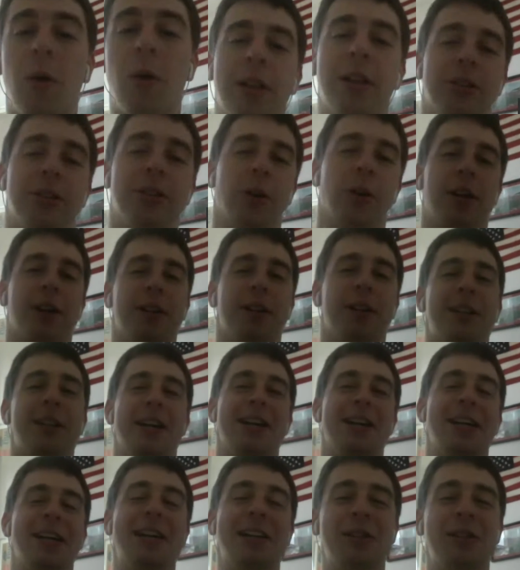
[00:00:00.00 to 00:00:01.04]
Illinois.
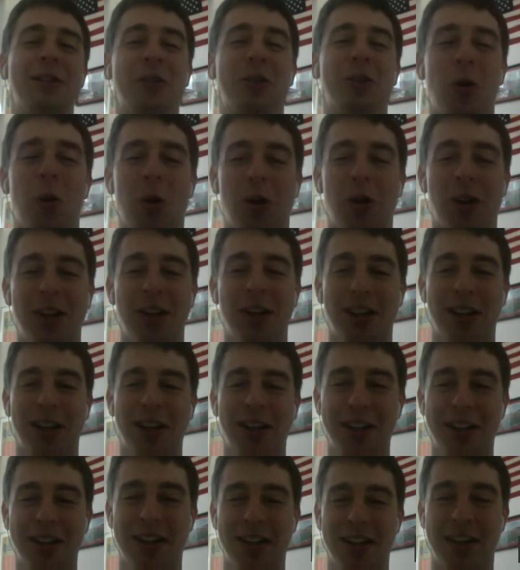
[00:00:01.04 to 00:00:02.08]
Yeah, Illinois.
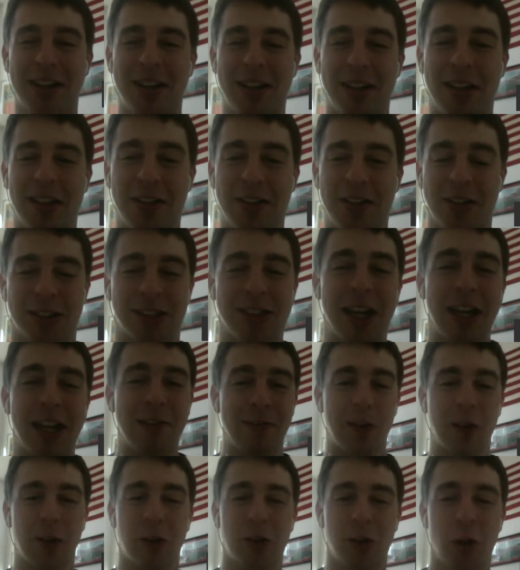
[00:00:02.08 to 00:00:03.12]
The state
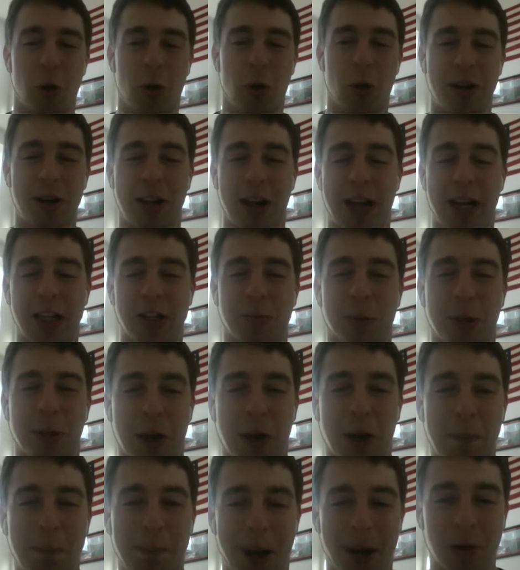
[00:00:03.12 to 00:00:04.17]
of Illinois has
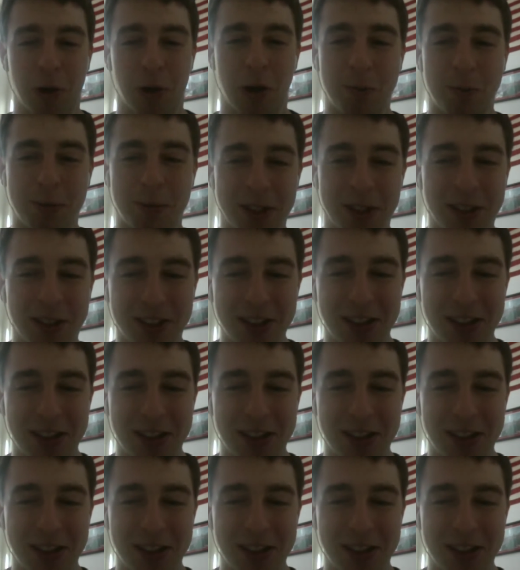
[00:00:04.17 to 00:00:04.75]
become bankrupt,